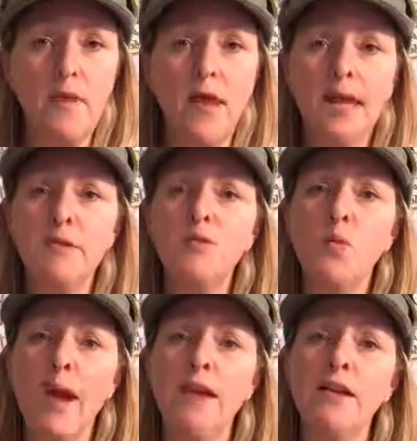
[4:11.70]
And it was
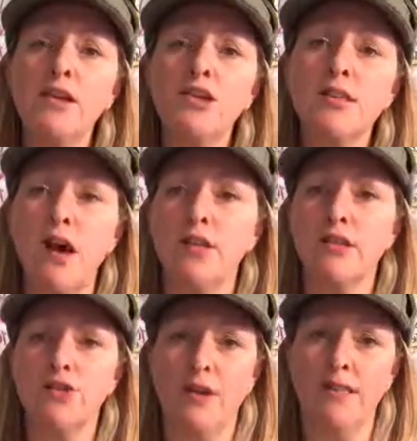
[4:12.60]
when I
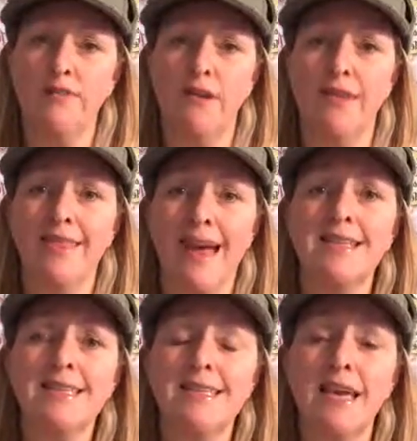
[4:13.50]
started transferring that
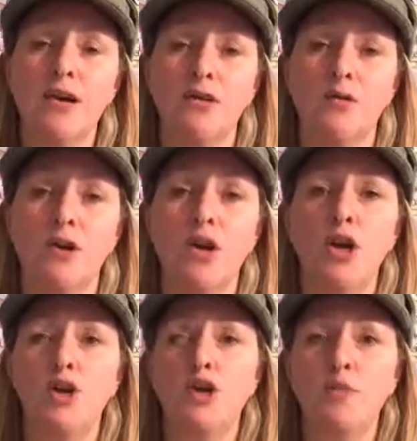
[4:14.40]
skill
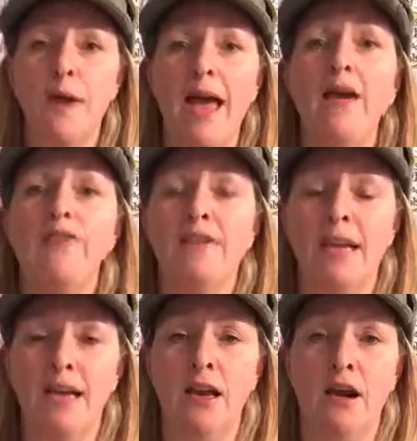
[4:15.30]
to my
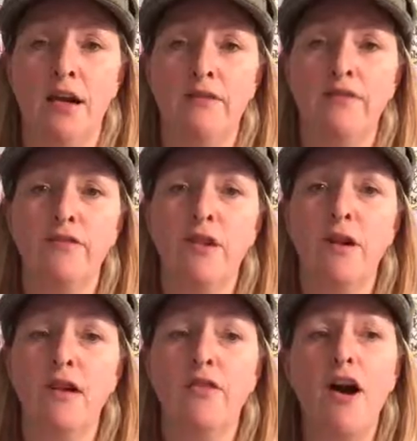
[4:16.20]
everyday life
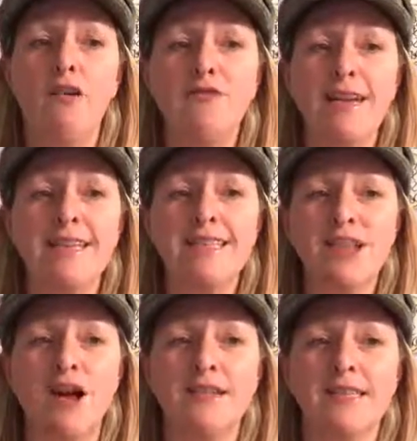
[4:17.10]
that I really
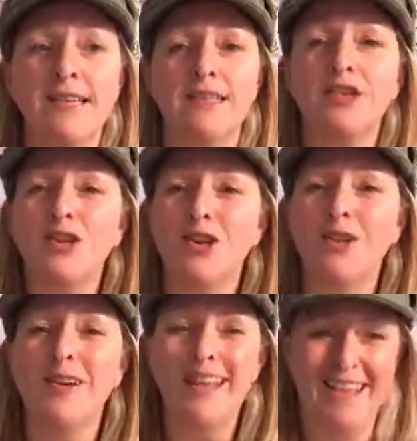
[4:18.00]
started
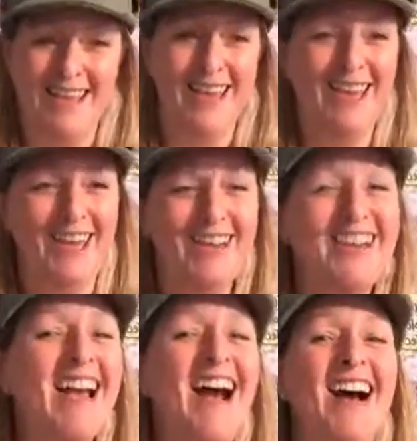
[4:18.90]
to, thank you,
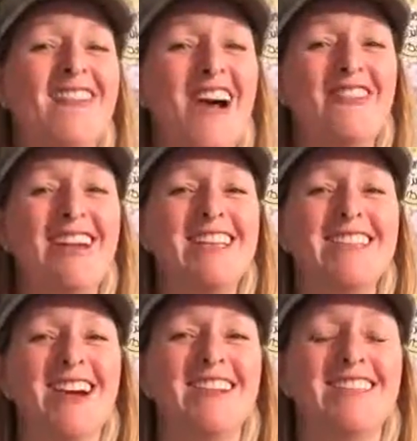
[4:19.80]
I really
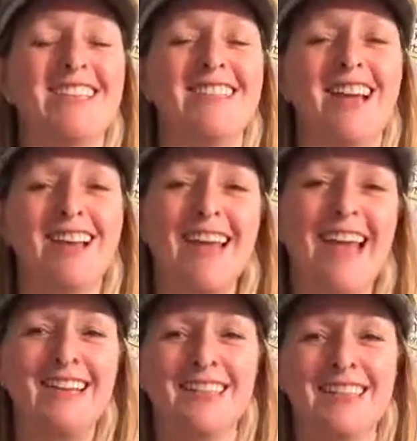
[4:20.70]
started,
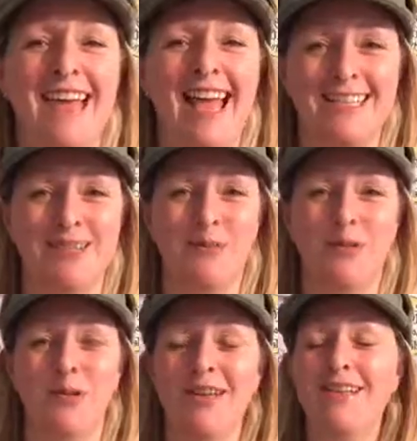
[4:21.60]
Anna just said, excellent
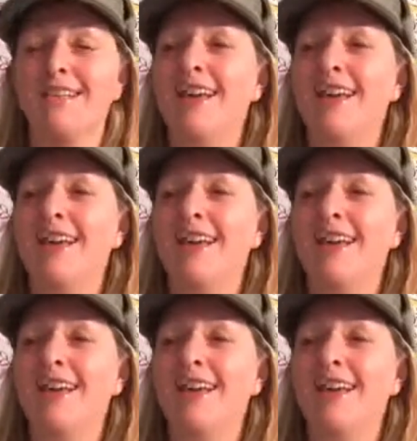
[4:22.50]
point,